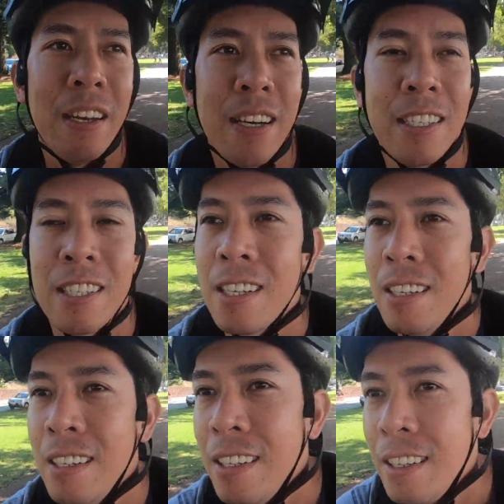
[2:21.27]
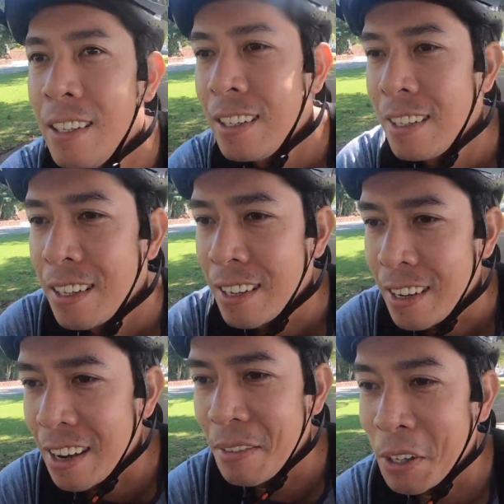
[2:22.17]
lunch.
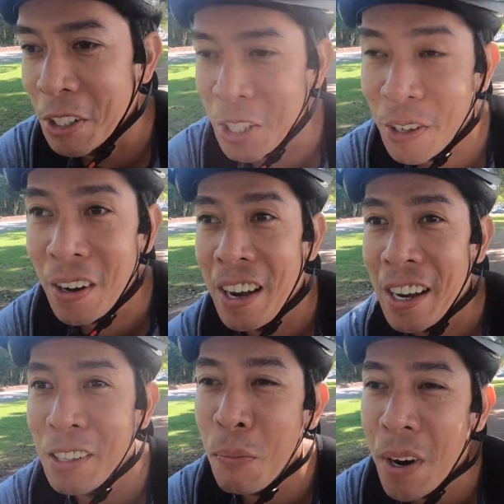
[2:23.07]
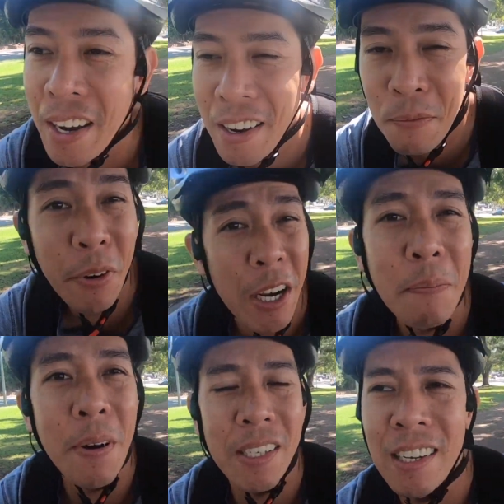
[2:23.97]
Yeah, because you know, I had my
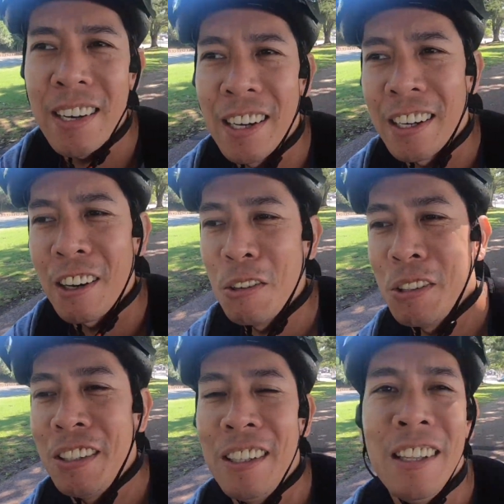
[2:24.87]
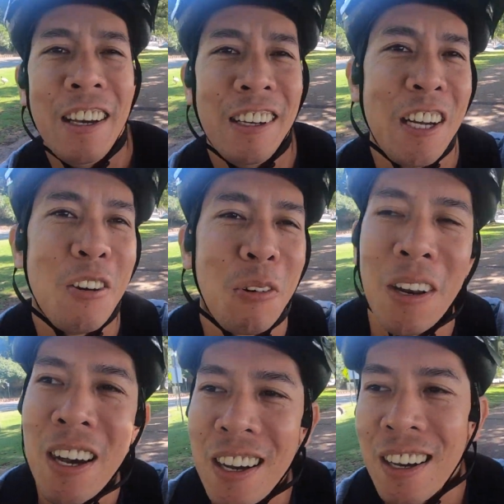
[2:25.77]
breakfast like around 9
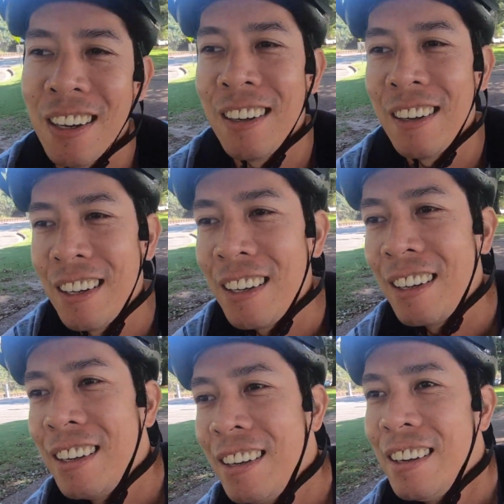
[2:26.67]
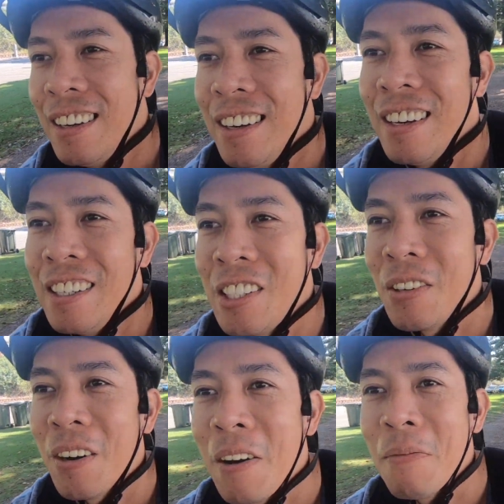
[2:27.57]
o'clock, and
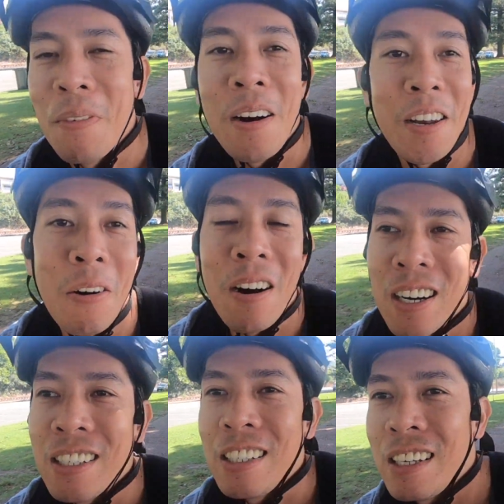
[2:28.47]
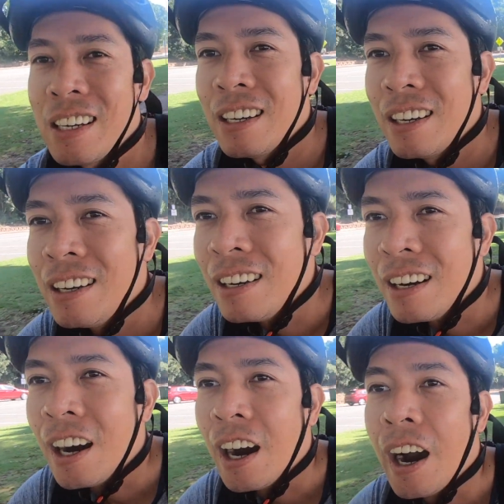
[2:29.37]
so I am now hungry.
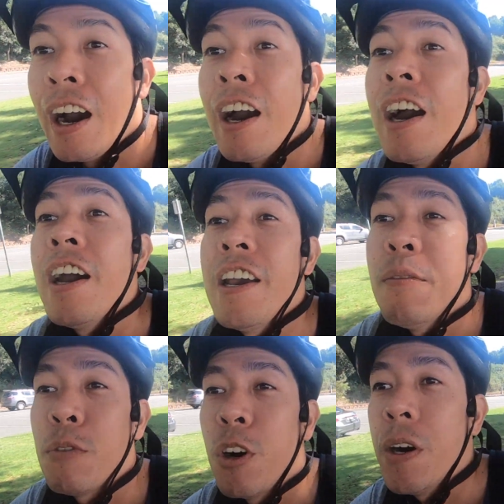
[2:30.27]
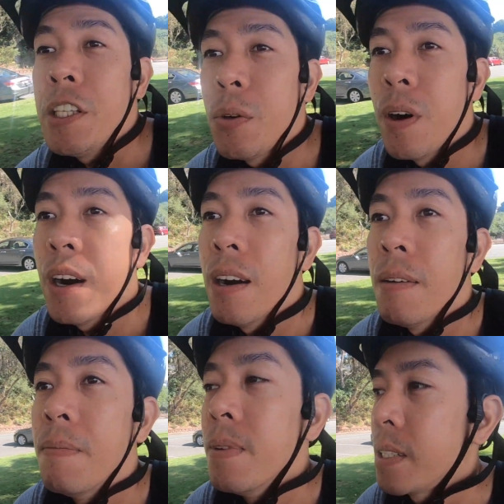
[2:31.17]
I am going to
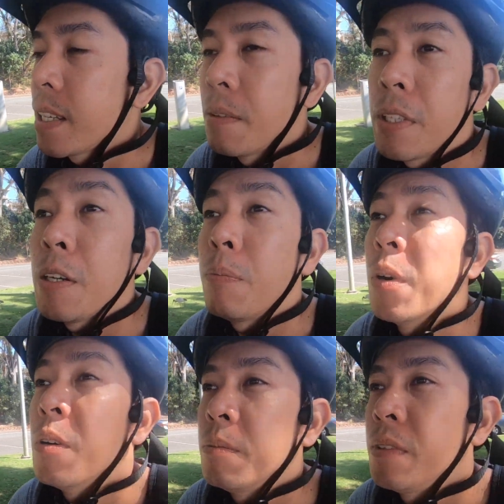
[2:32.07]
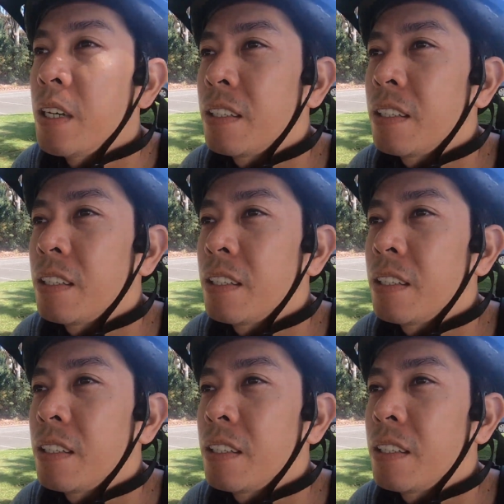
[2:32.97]
have something from that